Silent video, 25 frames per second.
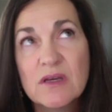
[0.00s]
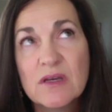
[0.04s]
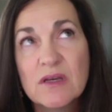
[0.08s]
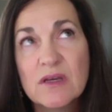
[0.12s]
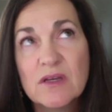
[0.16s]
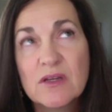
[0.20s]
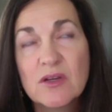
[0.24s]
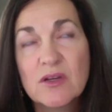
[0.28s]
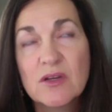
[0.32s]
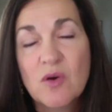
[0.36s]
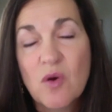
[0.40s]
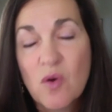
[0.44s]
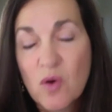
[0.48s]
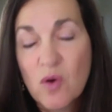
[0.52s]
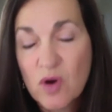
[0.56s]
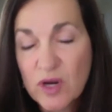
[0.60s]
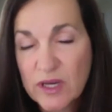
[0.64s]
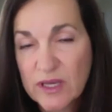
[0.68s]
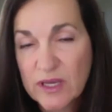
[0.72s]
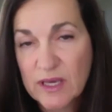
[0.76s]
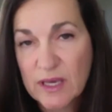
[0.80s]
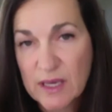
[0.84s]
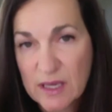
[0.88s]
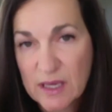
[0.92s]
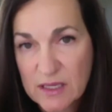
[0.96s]
court
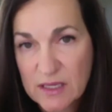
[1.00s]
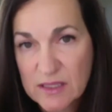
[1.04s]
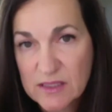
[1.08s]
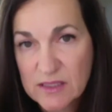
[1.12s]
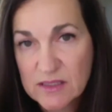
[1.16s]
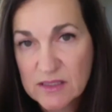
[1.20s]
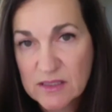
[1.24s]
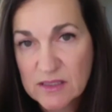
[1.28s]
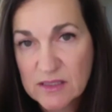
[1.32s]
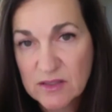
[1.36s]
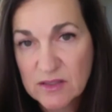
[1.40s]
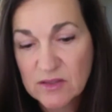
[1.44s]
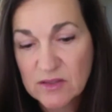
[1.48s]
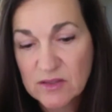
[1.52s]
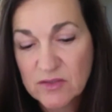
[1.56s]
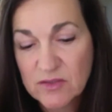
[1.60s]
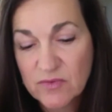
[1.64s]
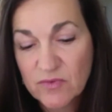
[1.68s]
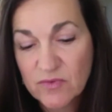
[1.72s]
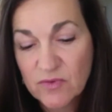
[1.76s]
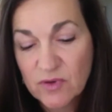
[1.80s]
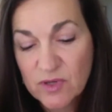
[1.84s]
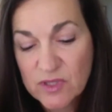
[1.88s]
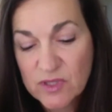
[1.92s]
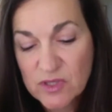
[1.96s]
case,
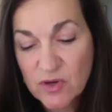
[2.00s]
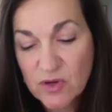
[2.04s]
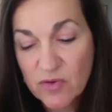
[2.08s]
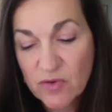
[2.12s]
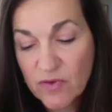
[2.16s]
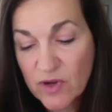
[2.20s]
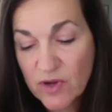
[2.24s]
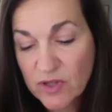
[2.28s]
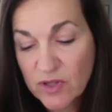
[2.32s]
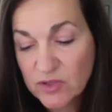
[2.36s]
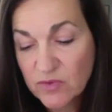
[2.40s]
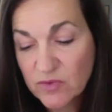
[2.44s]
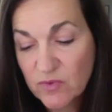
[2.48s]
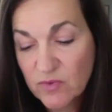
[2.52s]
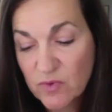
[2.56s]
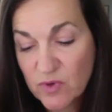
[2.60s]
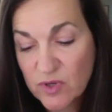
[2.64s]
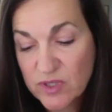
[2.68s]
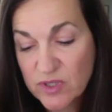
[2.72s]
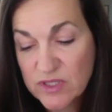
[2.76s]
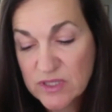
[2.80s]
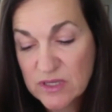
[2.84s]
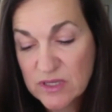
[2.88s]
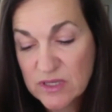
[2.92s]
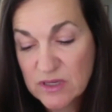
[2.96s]
no-fault divorce
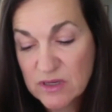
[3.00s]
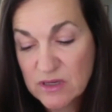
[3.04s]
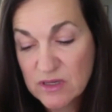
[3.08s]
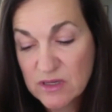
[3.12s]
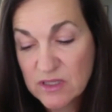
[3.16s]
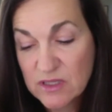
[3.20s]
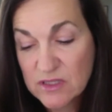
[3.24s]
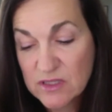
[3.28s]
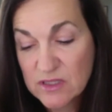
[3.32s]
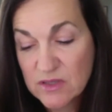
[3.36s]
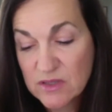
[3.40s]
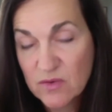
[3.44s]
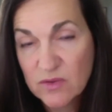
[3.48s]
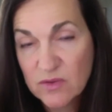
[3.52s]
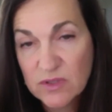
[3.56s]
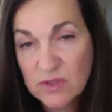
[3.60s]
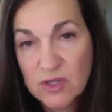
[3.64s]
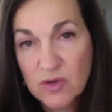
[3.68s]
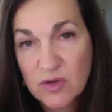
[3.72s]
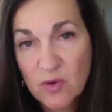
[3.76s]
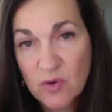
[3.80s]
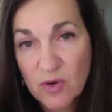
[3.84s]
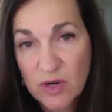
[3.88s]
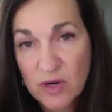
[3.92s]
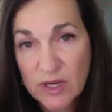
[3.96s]
here is the only
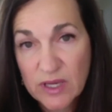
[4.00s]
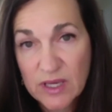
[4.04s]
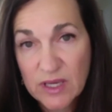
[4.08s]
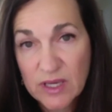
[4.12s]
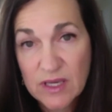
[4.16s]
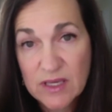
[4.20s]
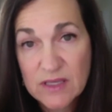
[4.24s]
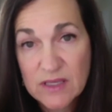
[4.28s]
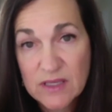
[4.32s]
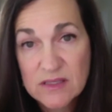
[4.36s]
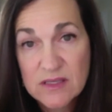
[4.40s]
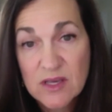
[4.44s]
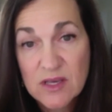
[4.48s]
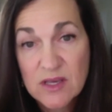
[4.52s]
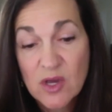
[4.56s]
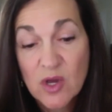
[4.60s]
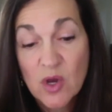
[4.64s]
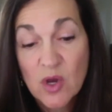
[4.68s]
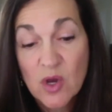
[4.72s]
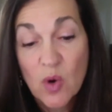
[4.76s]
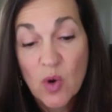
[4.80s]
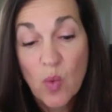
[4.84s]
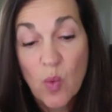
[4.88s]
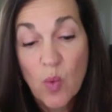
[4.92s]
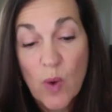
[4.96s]
court case
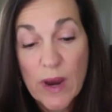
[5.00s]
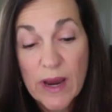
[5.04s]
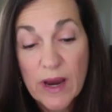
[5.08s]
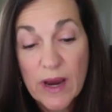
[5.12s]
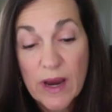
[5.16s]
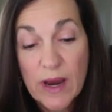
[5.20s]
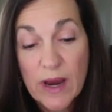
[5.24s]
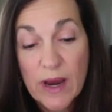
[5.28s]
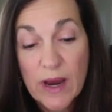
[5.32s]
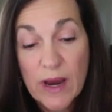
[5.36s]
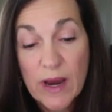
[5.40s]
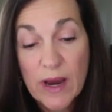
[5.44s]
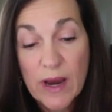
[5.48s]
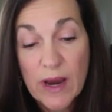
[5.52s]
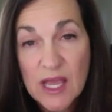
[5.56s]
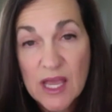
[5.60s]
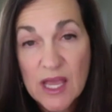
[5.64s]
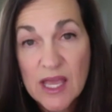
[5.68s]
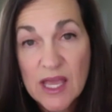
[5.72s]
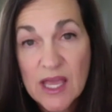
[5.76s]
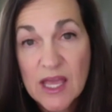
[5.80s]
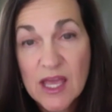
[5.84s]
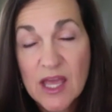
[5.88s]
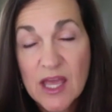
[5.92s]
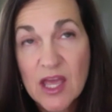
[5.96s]
where
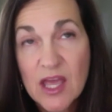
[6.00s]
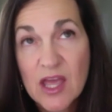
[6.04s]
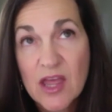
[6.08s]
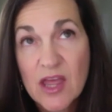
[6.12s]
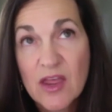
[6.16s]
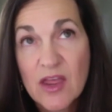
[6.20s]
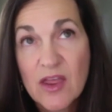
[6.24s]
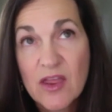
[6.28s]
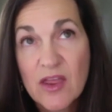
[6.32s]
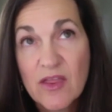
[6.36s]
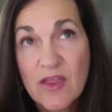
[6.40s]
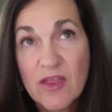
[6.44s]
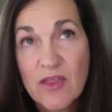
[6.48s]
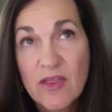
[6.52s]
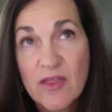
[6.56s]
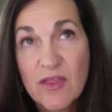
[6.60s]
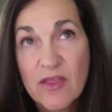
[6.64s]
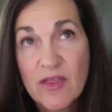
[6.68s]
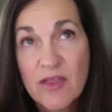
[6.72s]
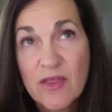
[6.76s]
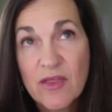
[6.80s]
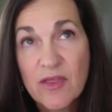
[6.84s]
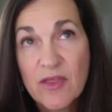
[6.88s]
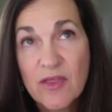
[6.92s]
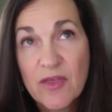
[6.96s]

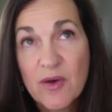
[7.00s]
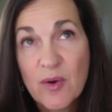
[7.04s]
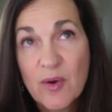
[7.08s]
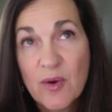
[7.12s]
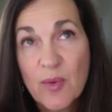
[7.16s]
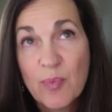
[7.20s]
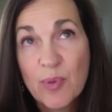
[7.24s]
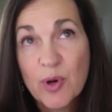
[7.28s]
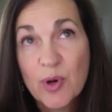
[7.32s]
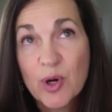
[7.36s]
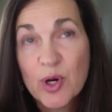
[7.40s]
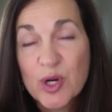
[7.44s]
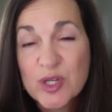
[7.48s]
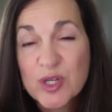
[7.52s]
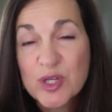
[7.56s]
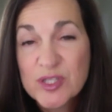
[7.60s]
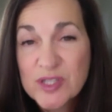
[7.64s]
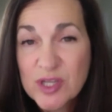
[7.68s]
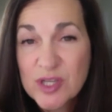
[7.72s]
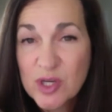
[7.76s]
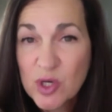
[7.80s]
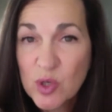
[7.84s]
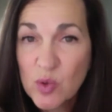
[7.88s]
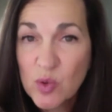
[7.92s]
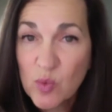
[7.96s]
the person
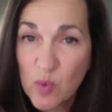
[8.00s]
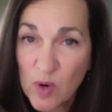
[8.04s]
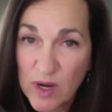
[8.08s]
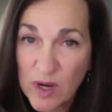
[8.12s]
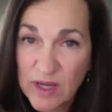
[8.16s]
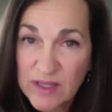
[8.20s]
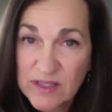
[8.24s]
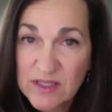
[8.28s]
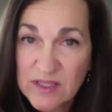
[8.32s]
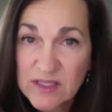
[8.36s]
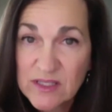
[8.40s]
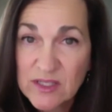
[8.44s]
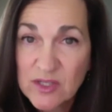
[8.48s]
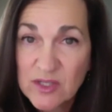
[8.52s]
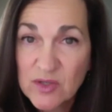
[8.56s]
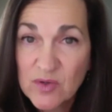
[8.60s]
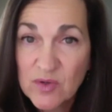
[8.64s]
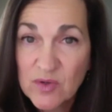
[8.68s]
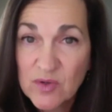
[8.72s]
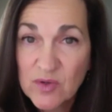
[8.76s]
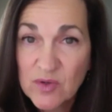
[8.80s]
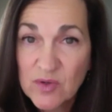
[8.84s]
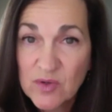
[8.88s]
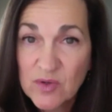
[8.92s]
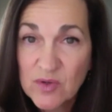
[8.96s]
who wants to
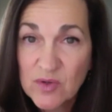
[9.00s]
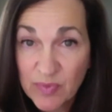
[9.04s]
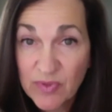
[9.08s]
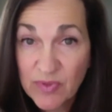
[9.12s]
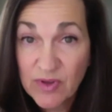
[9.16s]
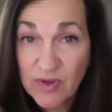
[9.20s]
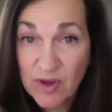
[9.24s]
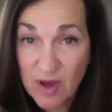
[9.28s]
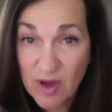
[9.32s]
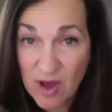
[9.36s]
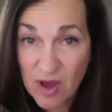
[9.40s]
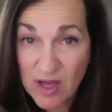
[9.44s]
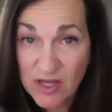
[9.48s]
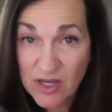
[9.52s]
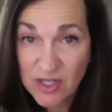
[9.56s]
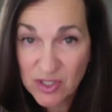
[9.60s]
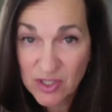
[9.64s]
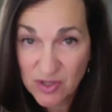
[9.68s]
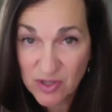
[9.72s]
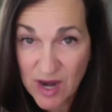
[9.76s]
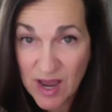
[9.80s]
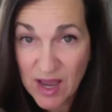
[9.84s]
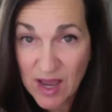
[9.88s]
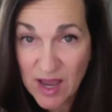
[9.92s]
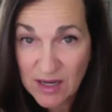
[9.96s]
keep the
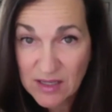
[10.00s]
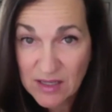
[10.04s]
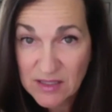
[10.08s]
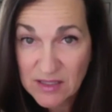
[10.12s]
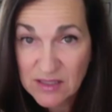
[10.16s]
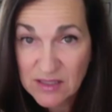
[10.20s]
contract